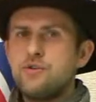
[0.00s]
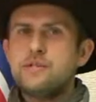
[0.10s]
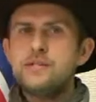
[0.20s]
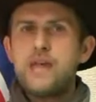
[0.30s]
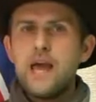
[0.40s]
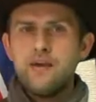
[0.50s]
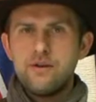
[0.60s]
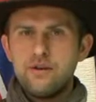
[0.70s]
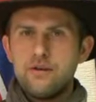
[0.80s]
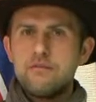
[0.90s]

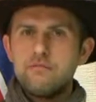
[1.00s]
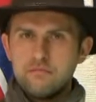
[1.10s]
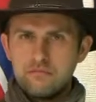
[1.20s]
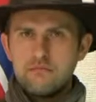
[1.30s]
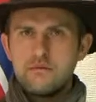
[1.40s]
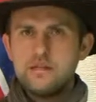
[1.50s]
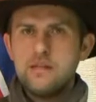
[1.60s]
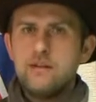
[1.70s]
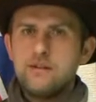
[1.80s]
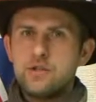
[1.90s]
standard,
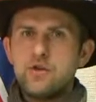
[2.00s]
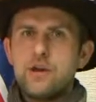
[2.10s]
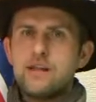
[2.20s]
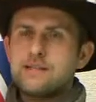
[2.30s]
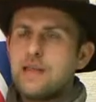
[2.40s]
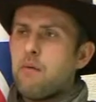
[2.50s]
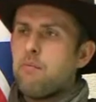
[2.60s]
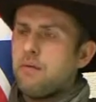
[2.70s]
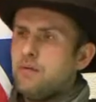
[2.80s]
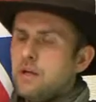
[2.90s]
certain
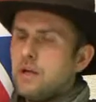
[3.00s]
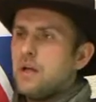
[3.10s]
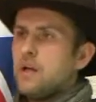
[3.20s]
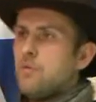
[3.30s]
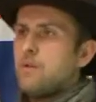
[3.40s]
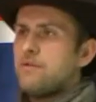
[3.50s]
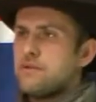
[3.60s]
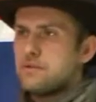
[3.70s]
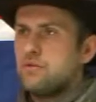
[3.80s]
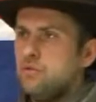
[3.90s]
example, whether
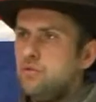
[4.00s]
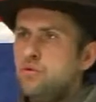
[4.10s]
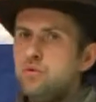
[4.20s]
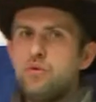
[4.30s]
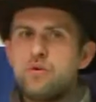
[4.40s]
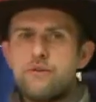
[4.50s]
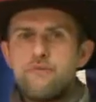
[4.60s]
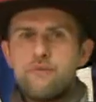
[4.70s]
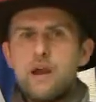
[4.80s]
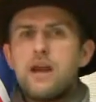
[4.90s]
it's a rule or a
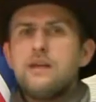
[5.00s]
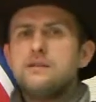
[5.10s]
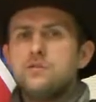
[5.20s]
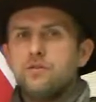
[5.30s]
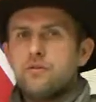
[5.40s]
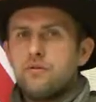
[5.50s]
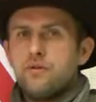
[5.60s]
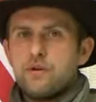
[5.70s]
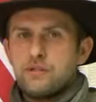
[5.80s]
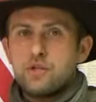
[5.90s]
phrase
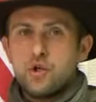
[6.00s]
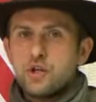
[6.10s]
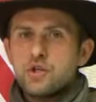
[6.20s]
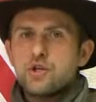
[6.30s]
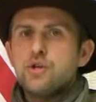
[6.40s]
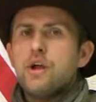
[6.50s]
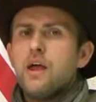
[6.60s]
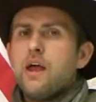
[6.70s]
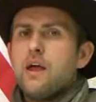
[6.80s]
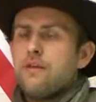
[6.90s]
or a structure,
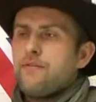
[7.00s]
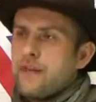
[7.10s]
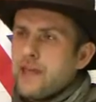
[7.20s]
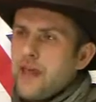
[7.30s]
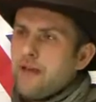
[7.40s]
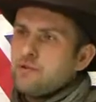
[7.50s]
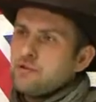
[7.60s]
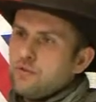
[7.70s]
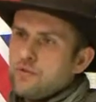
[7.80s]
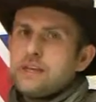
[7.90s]
that they have
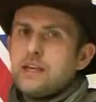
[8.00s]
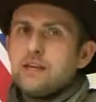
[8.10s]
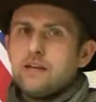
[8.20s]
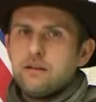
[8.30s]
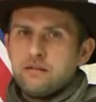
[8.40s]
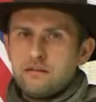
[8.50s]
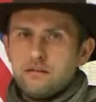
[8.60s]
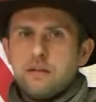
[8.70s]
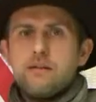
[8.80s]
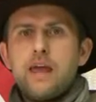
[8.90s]
to fit in,
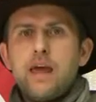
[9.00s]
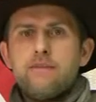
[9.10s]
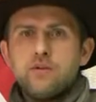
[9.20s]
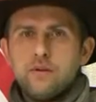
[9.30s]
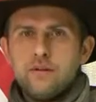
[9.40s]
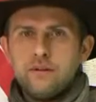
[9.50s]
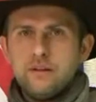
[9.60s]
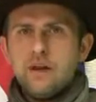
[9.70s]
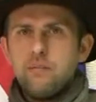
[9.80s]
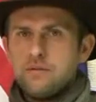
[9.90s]
that they have to
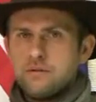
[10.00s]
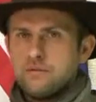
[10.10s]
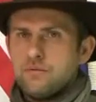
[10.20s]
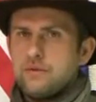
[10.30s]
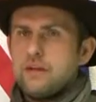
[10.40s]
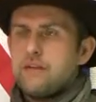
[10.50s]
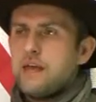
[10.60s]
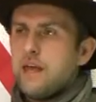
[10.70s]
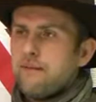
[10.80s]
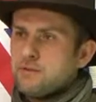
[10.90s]
live up to, that
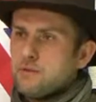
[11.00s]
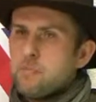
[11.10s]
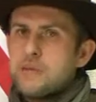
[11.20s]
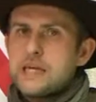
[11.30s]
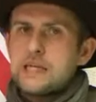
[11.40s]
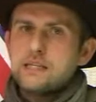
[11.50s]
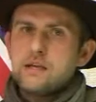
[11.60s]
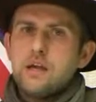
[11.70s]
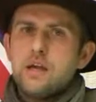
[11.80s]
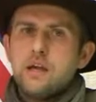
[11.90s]
they have to meet.
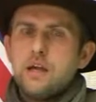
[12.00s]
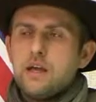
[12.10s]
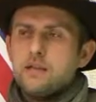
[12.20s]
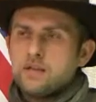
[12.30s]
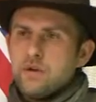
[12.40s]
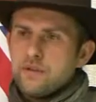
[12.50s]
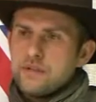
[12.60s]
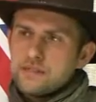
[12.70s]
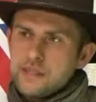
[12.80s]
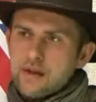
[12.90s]
So
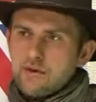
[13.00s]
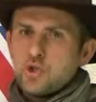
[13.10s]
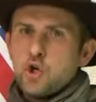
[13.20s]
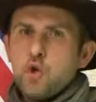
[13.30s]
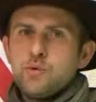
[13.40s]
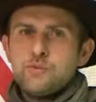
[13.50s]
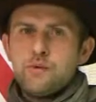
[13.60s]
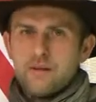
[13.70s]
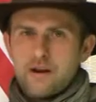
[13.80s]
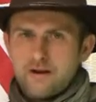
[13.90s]
this standard should always
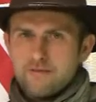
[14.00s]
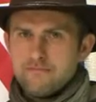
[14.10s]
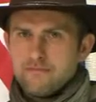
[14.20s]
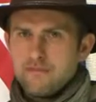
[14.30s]
be there.